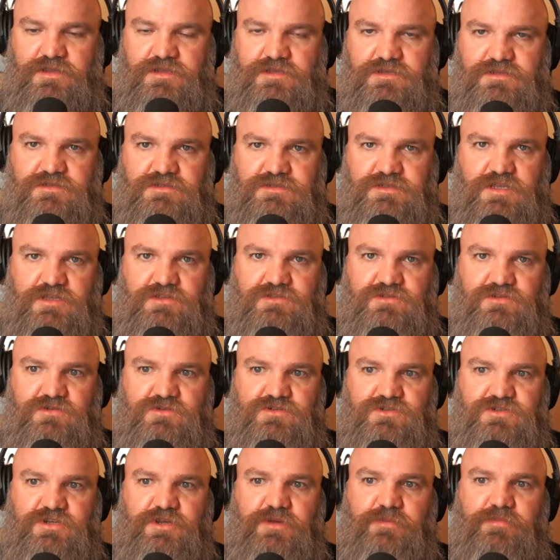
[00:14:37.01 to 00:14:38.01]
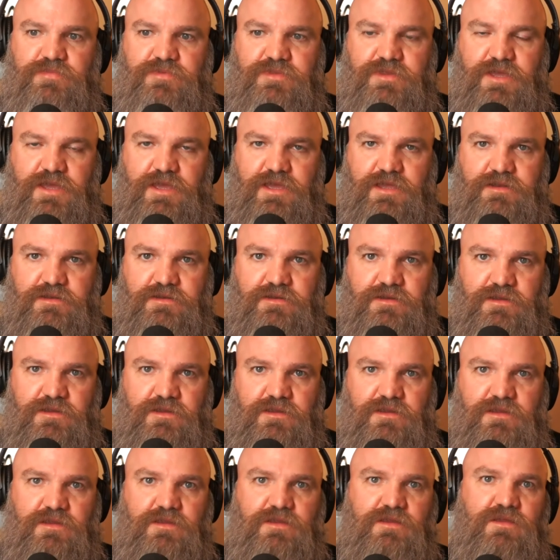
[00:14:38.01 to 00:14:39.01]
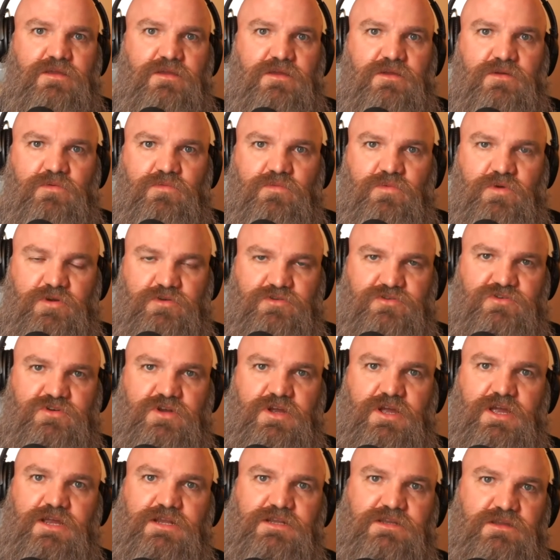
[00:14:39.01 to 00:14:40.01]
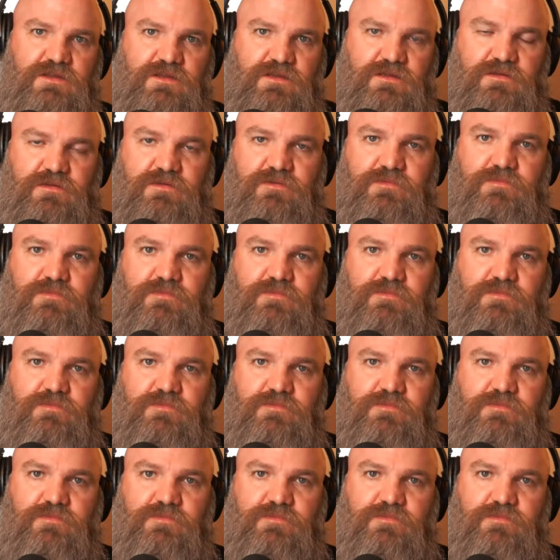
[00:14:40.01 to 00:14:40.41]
censorship that we're trying to,